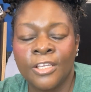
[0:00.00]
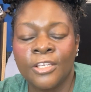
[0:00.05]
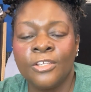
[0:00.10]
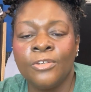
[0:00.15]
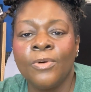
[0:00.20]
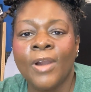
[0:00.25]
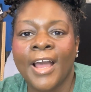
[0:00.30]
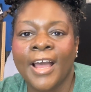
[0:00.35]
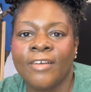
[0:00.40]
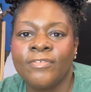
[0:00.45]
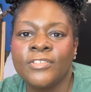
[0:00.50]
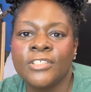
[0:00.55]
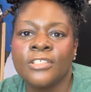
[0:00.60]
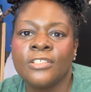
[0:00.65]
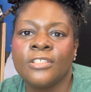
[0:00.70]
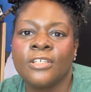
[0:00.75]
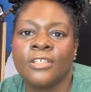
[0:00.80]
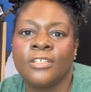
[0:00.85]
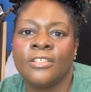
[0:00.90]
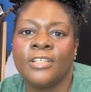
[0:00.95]
You have to
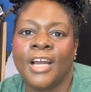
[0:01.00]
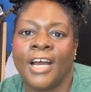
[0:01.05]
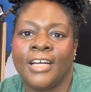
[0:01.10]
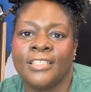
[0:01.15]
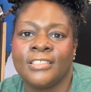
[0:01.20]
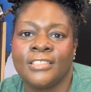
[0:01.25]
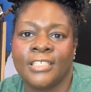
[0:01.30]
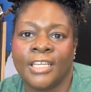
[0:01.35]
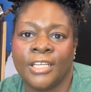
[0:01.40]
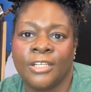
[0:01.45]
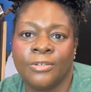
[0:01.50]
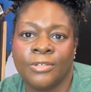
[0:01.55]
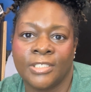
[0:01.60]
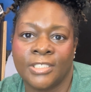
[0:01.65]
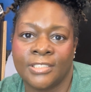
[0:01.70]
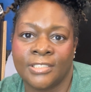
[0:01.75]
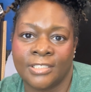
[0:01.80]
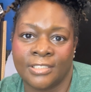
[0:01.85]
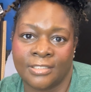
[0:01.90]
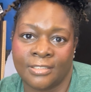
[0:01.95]
learn how to take
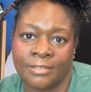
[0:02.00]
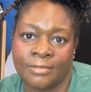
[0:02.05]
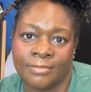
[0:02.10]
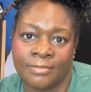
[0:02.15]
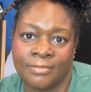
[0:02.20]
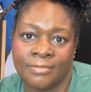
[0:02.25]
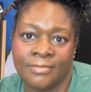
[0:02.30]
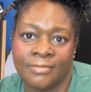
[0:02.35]
criticism.